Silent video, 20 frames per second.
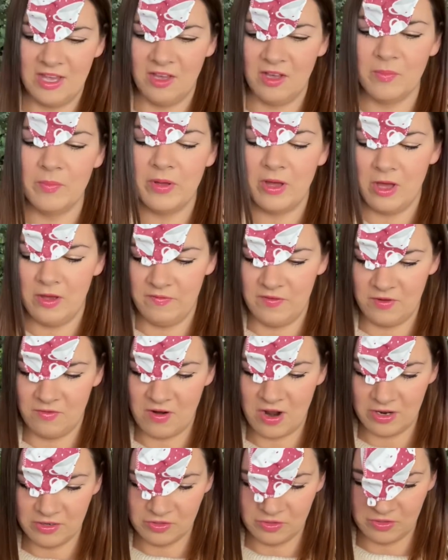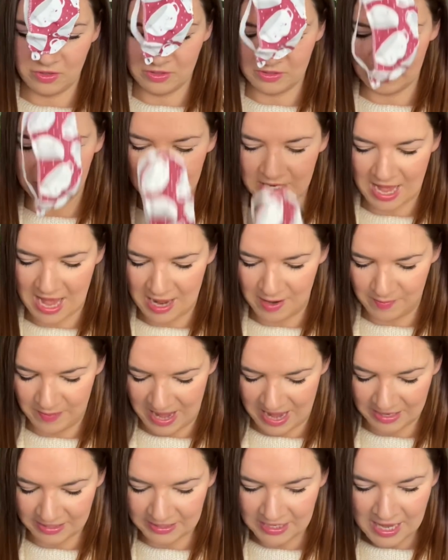can put over your eyes or use as a
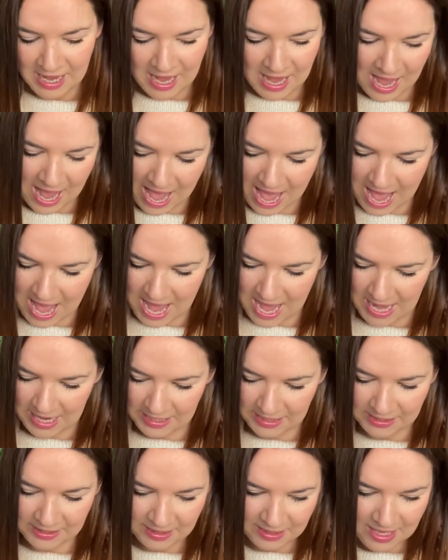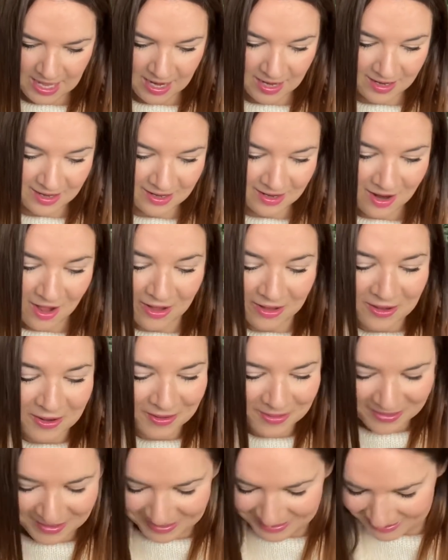headband. And then I got
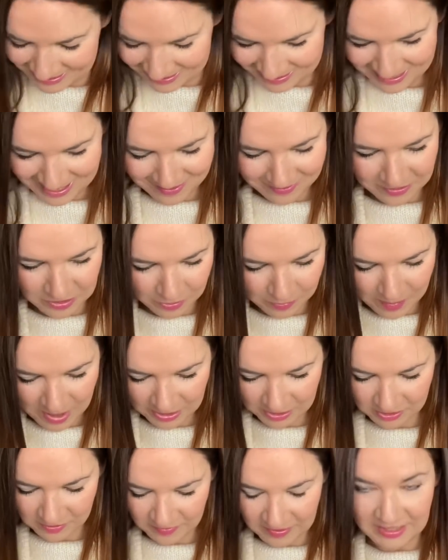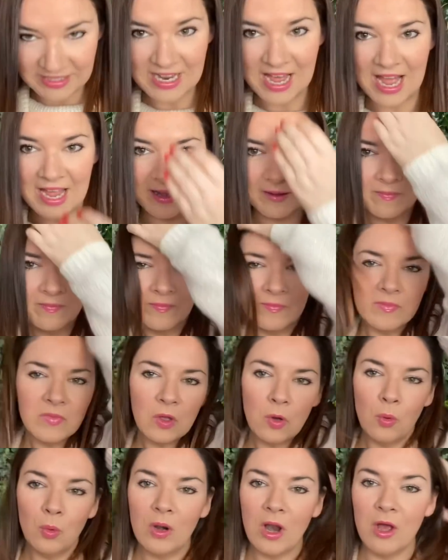these because they've got mugs of the day
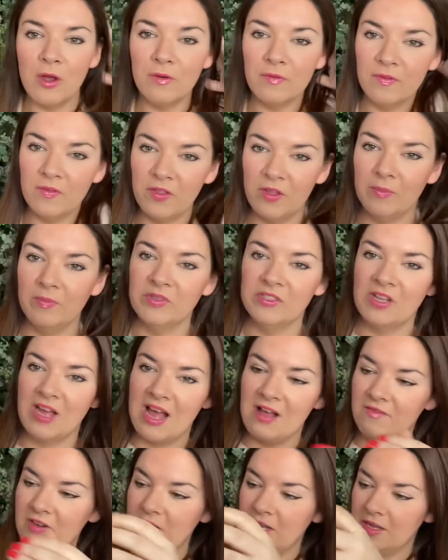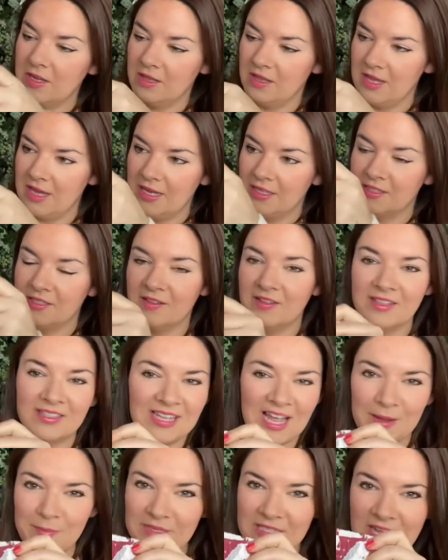all over them. So have a look at these. So the
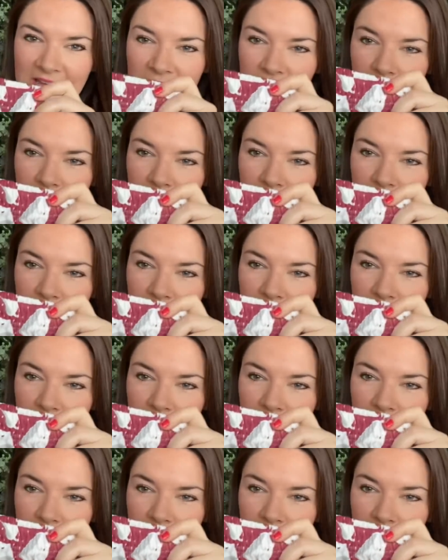same as the other